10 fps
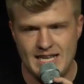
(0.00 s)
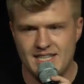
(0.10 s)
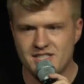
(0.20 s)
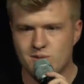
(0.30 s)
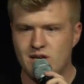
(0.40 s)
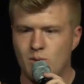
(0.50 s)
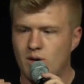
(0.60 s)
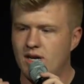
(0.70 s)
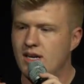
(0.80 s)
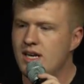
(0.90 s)
And this is where I
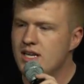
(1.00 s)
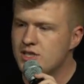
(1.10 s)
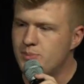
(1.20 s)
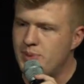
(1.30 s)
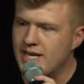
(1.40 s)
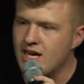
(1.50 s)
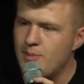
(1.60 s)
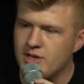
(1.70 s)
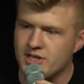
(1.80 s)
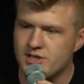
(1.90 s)
want to pick up on this